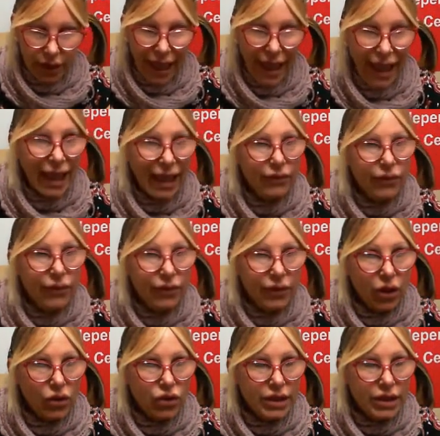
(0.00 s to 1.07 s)
have
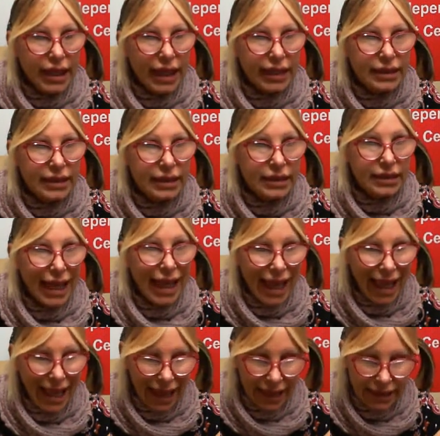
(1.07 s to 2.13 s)
conjugated into
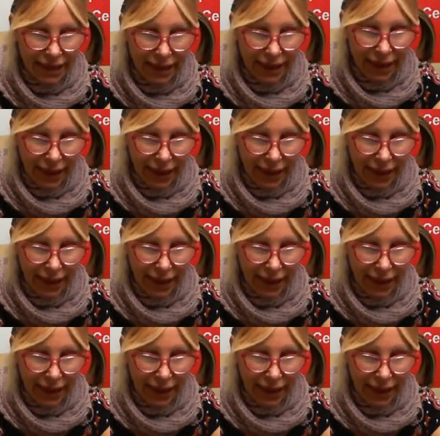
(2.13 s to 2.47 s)
had,